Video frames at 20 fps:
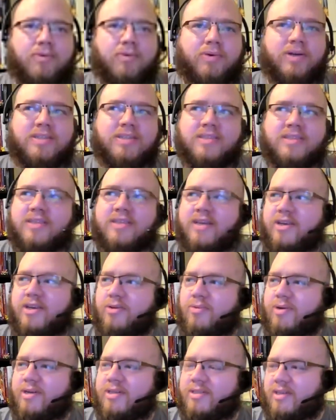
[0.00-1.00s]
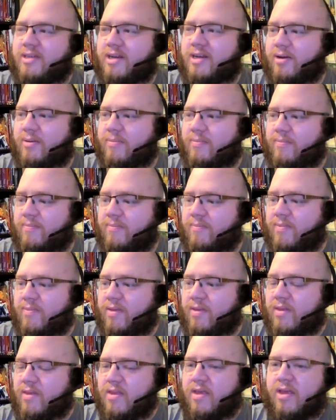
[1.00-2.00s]
what to say you wanted um
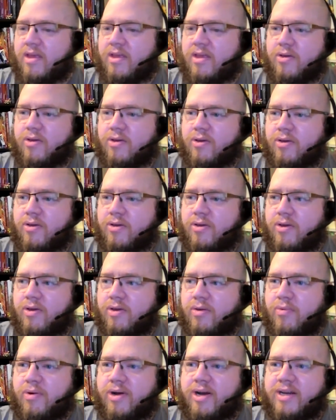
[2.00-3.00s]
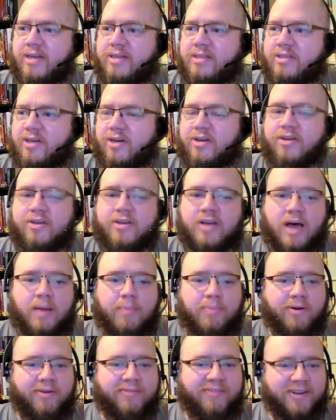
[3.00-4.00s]
you you you want it done, not
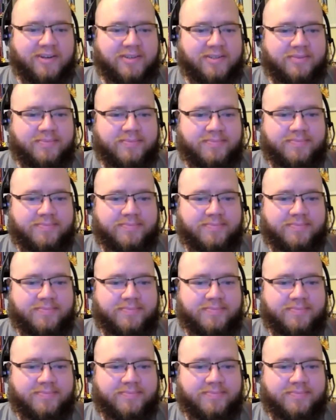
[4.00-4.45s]
perfect.